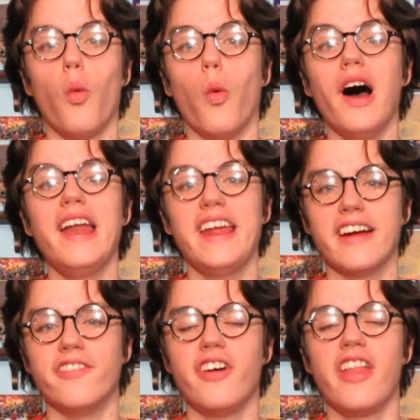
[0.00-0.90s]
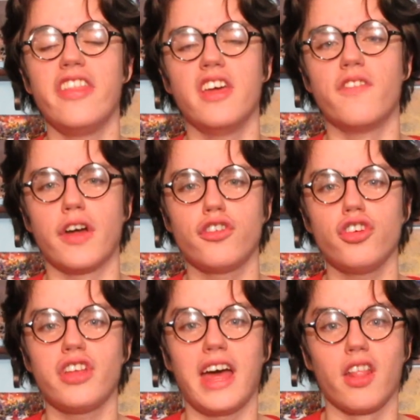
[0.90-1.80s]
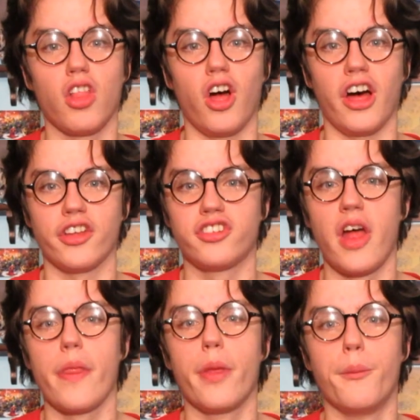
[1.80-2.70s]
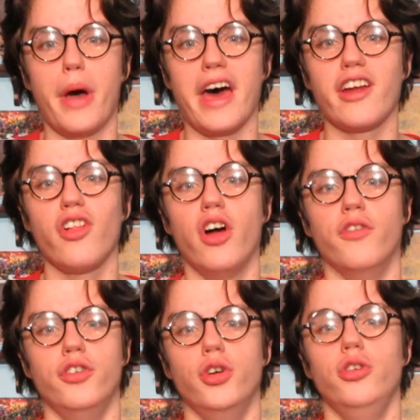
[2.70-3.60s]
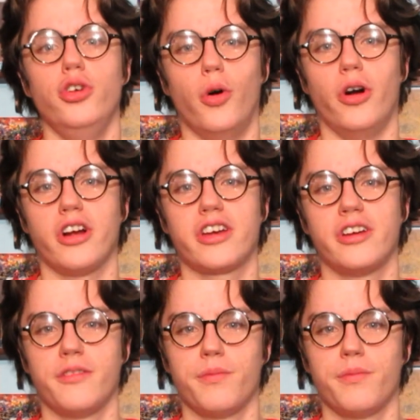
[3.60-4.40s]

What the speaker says: what if the Avengers had lost the Battle of New York?